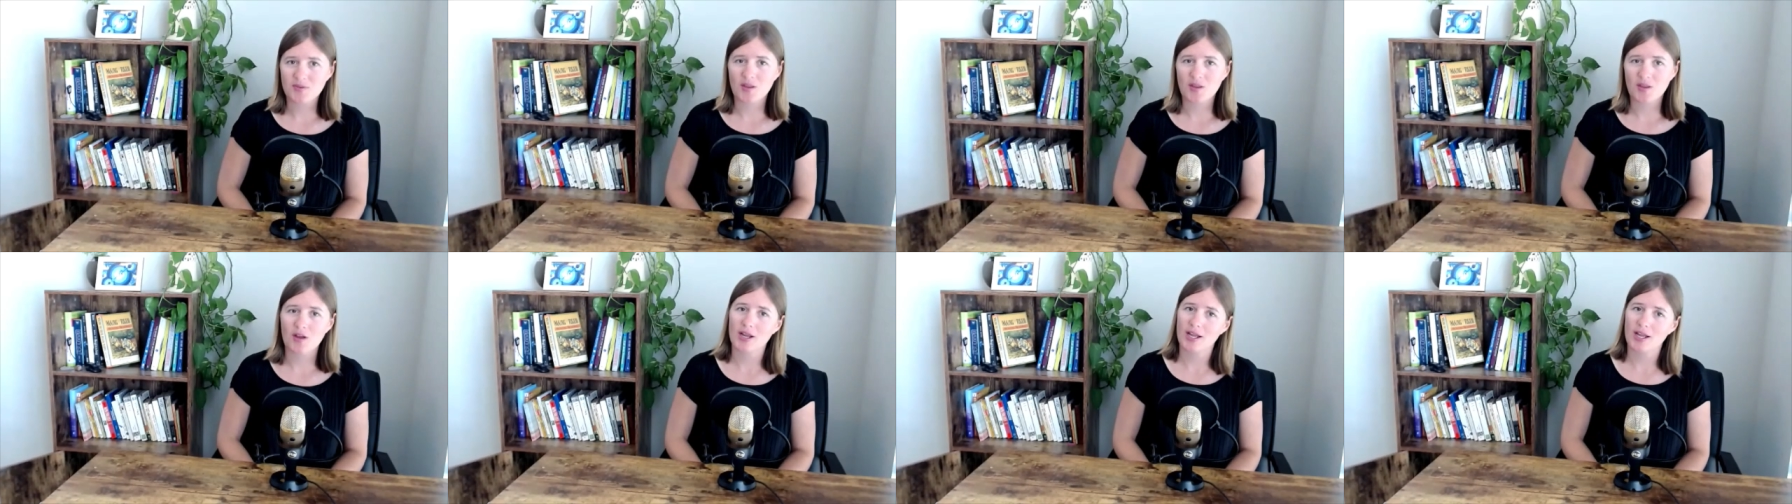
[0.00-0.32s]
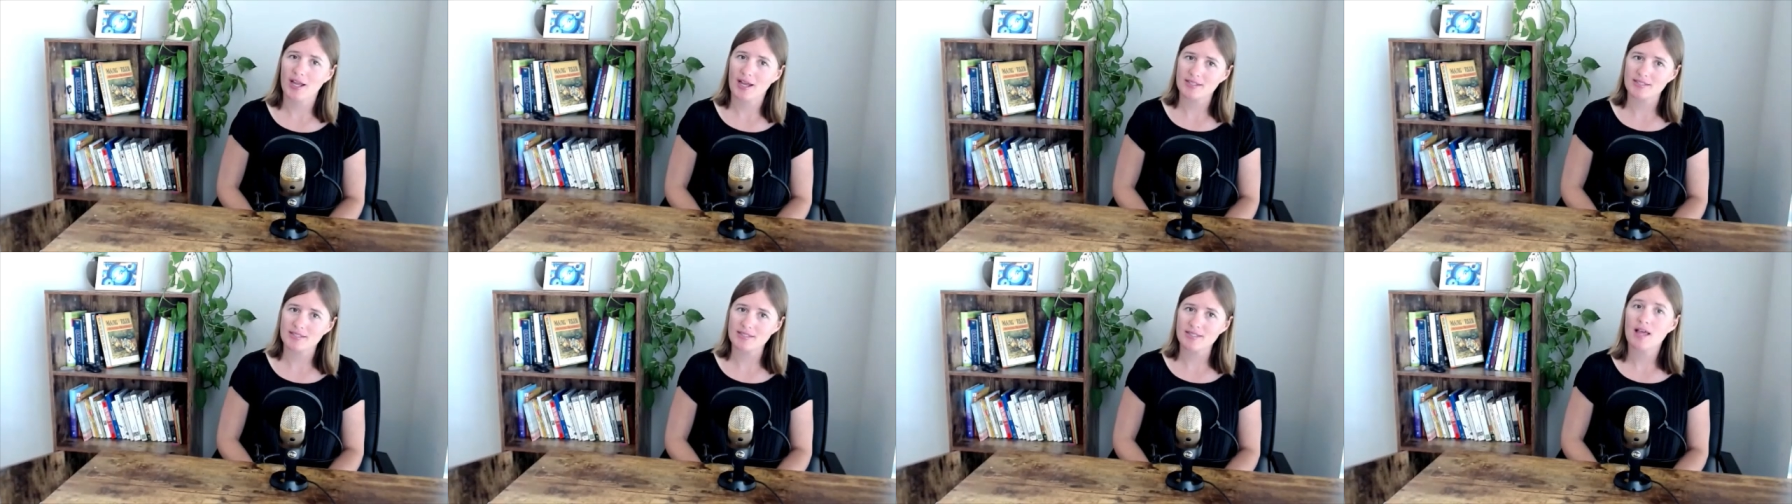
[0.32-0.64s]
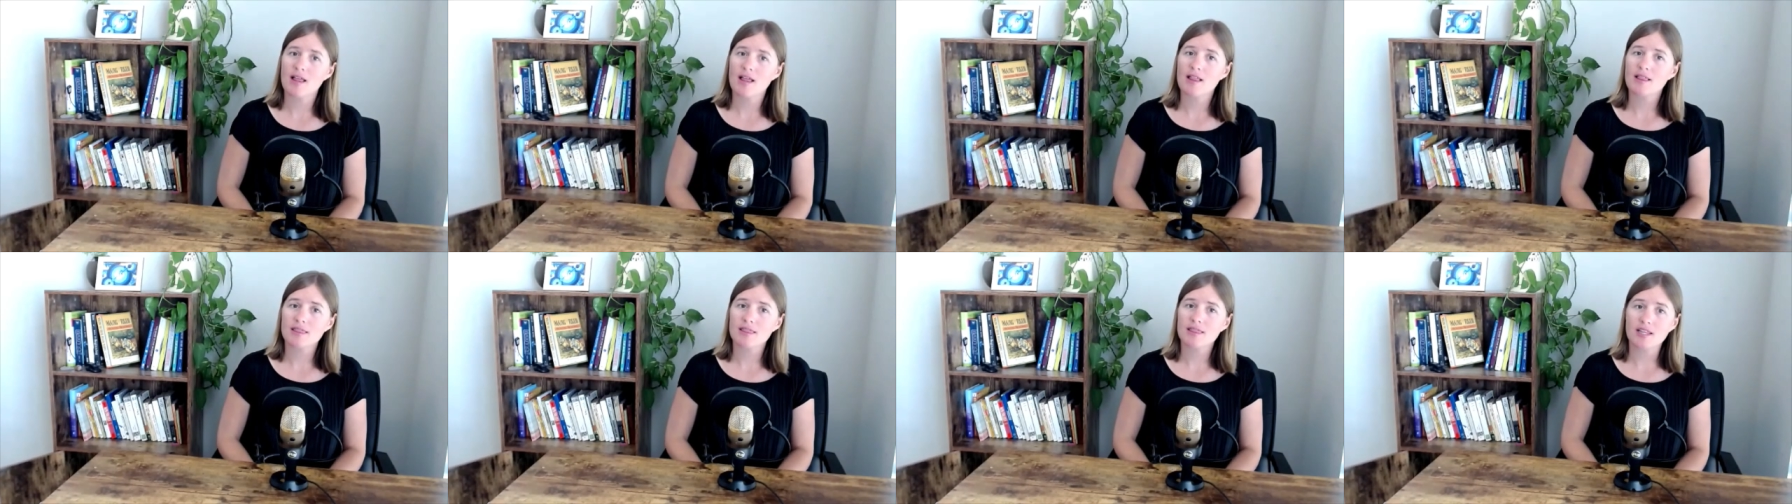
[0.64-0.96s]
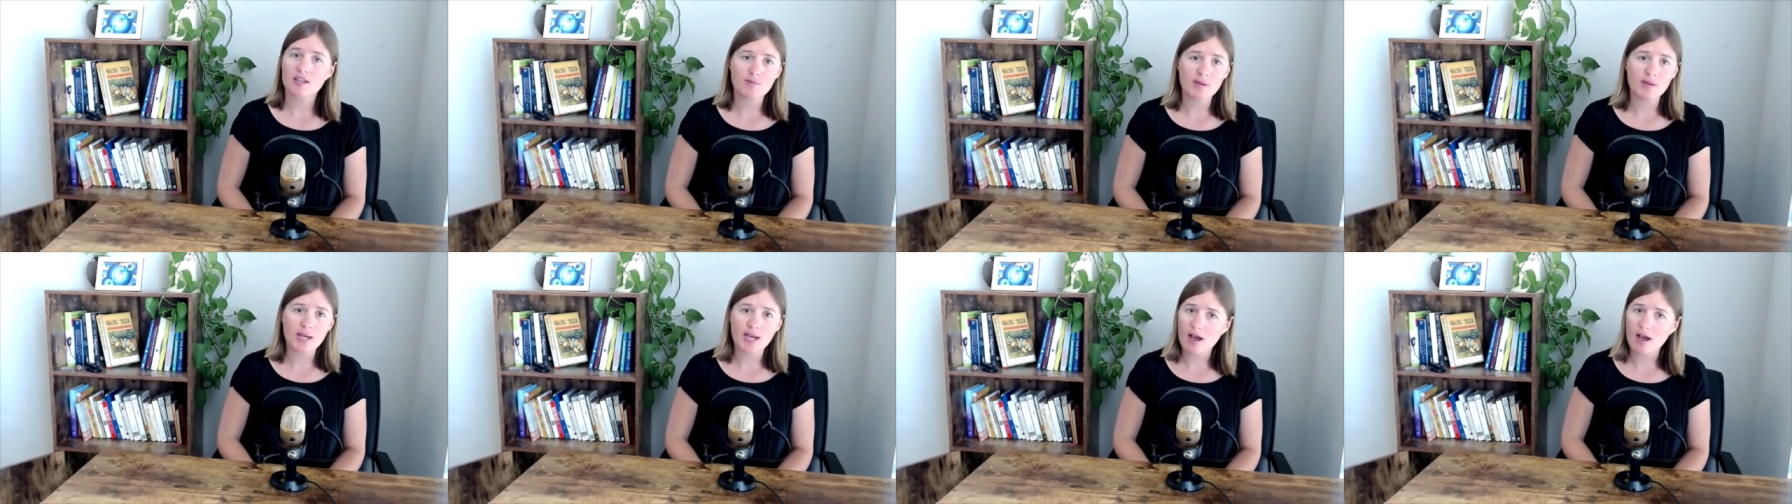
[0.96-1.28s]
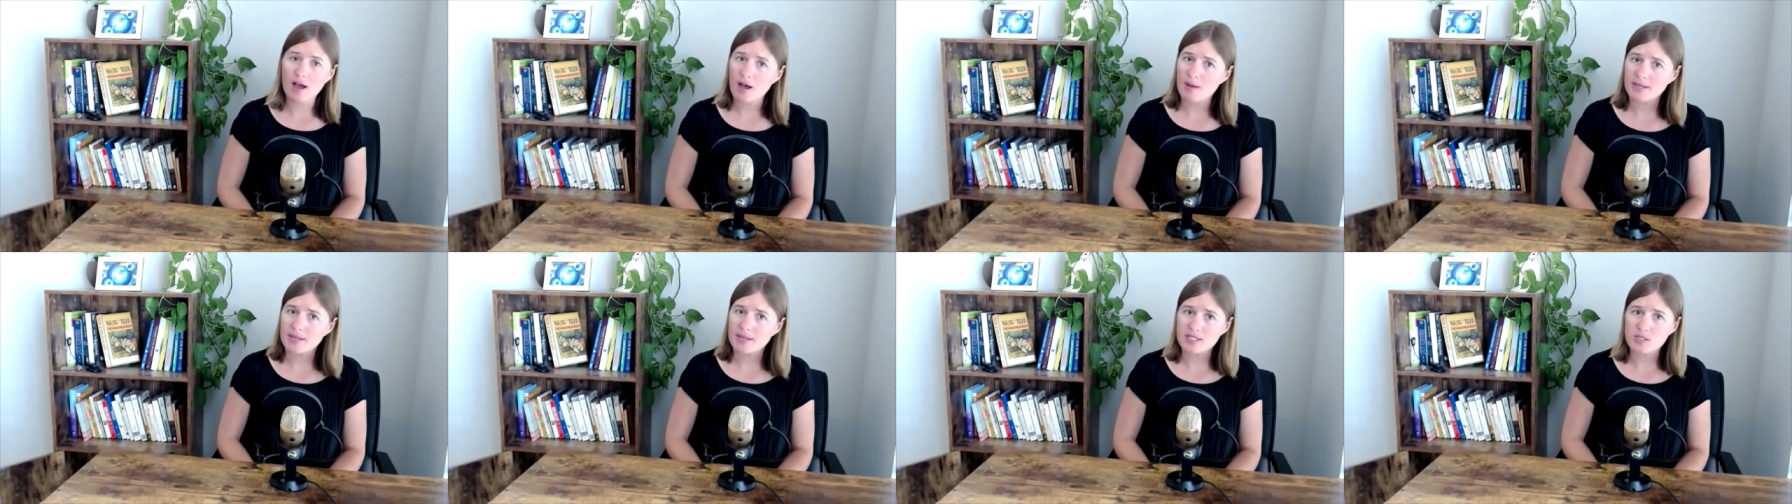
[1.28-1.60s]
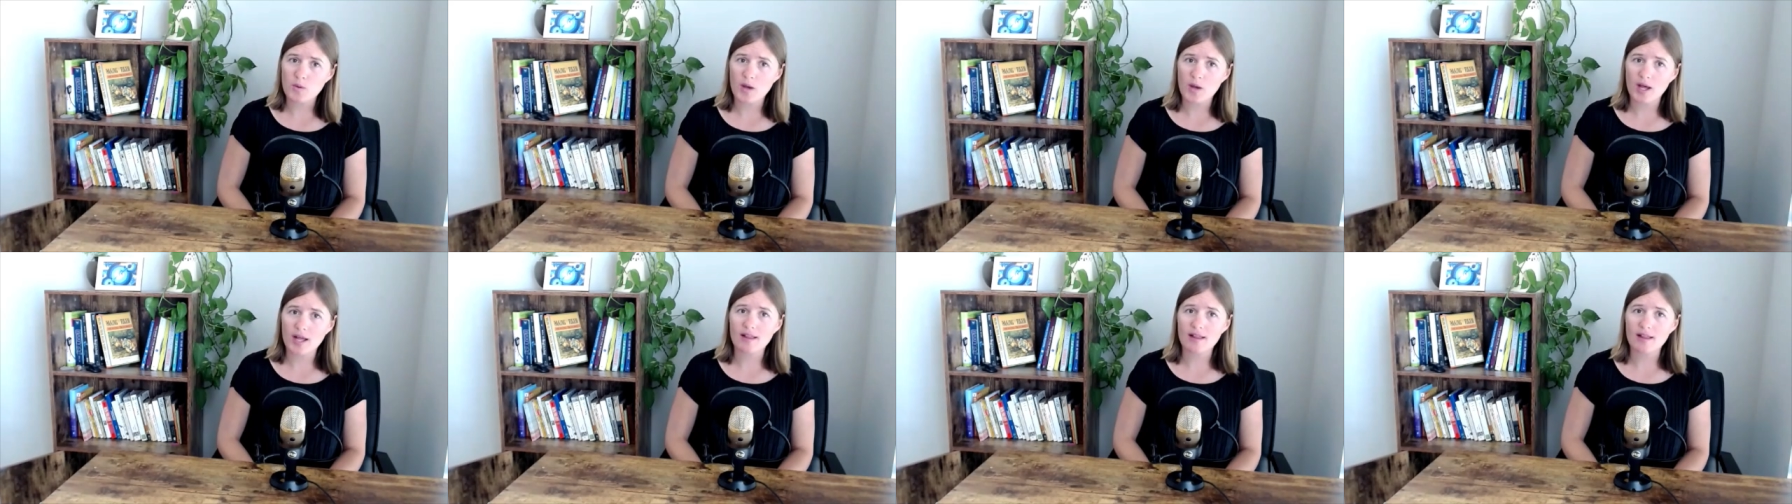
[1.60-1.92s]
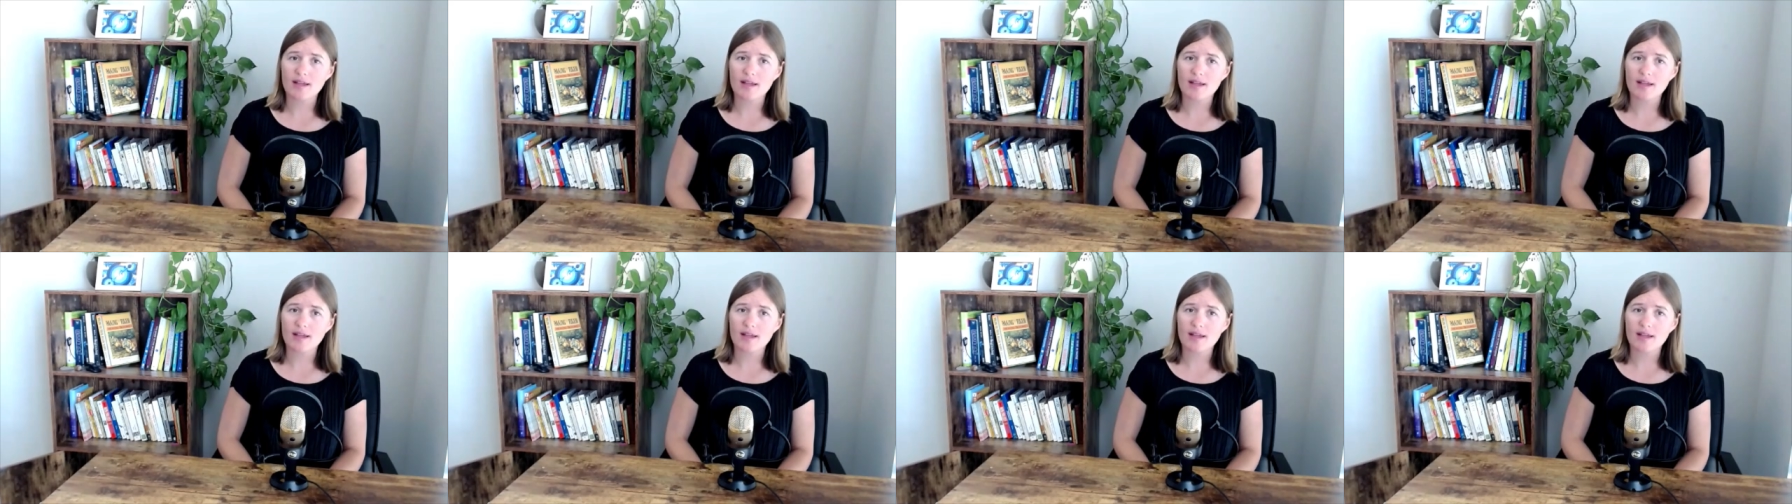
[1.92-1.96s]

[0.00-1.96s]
All right, guys, leave me a comment as well.